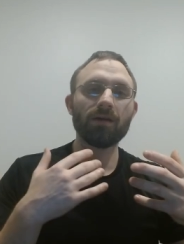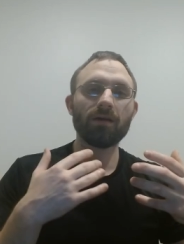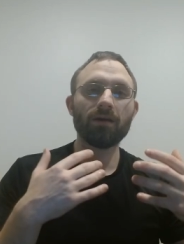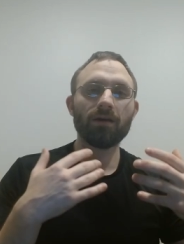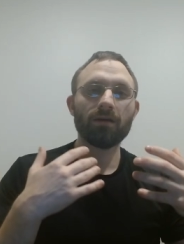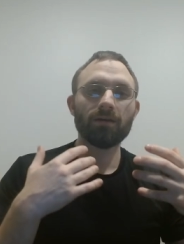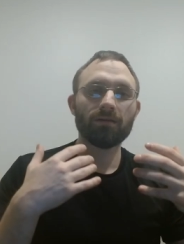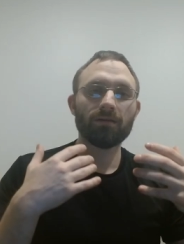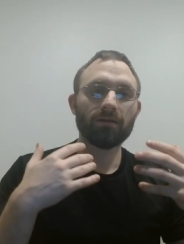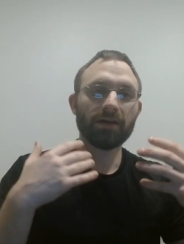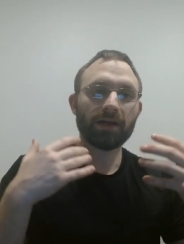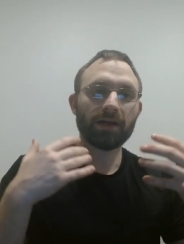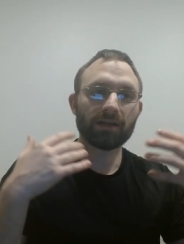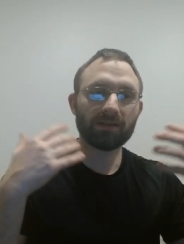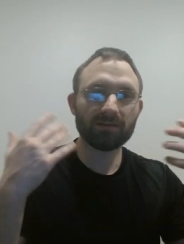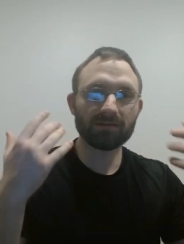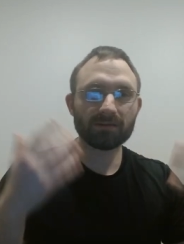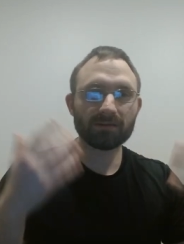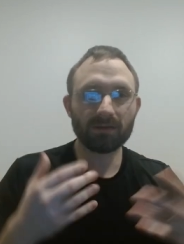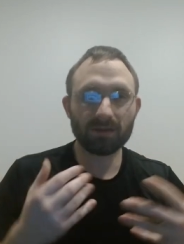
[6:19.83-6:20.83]
like
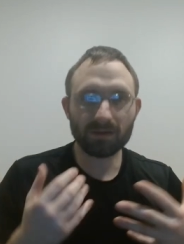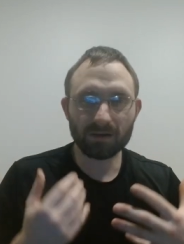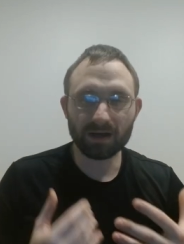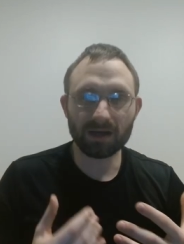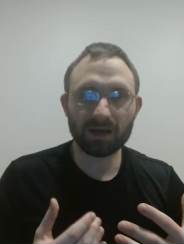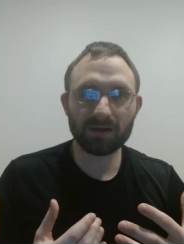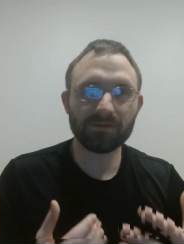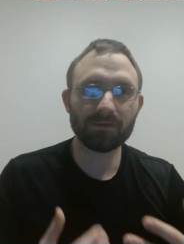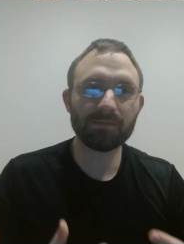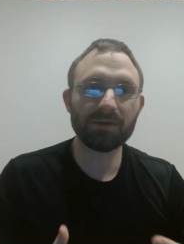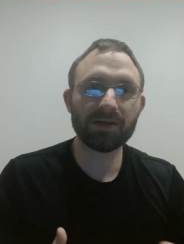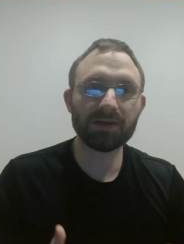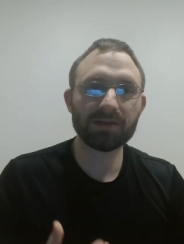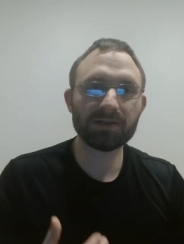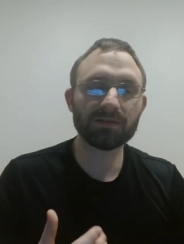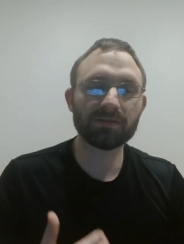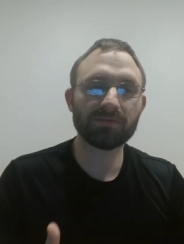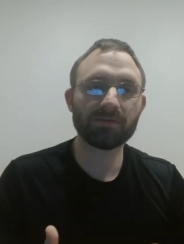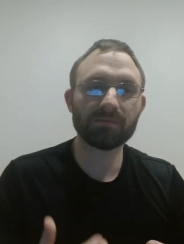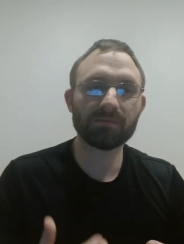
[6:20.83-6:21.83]
these are all
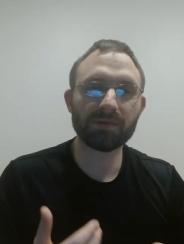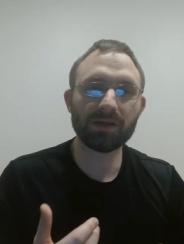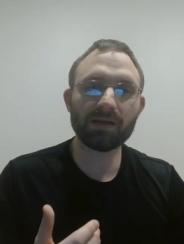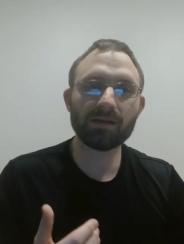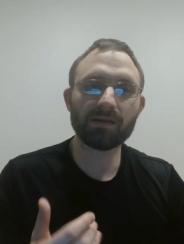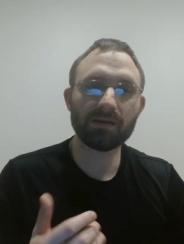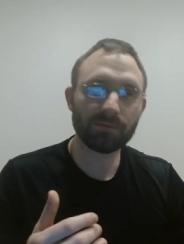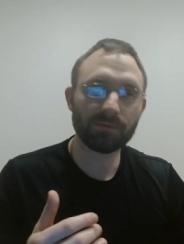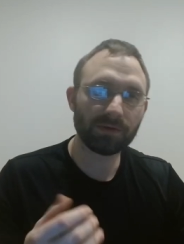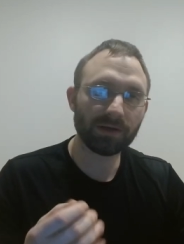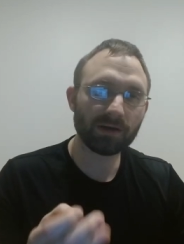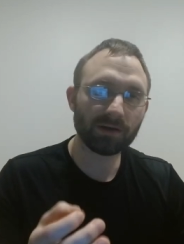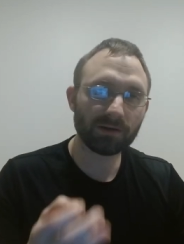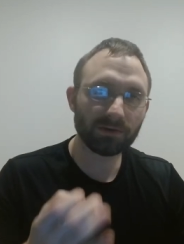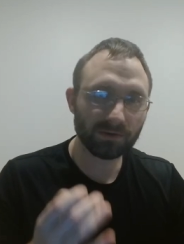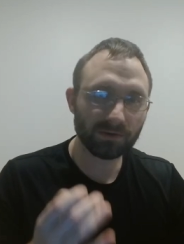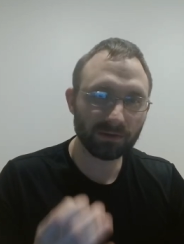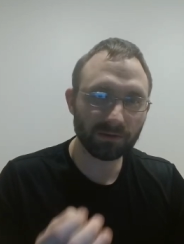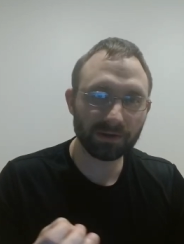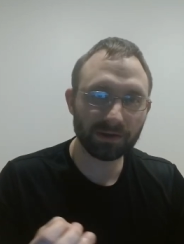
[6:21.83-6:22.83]
confirmations for me that we are
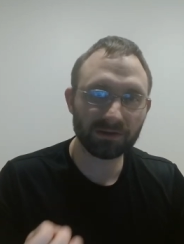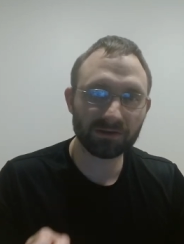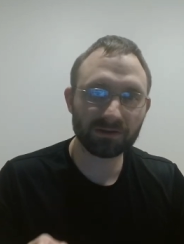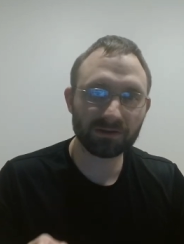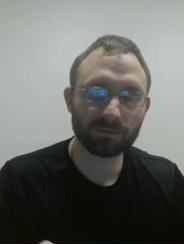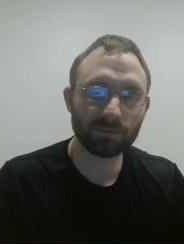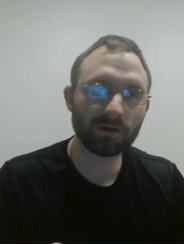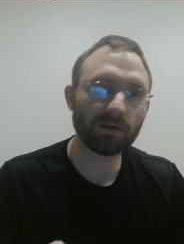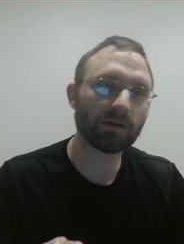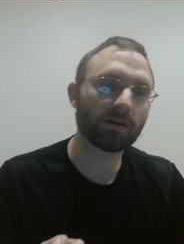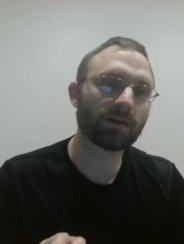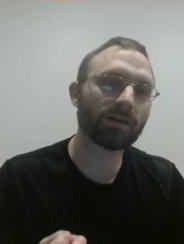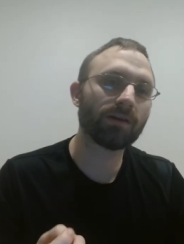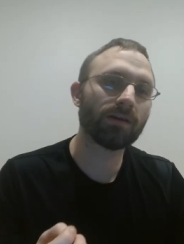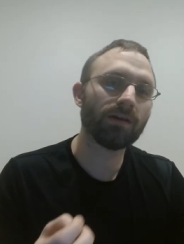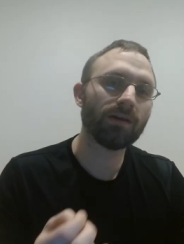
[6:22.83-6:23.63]
doing this work.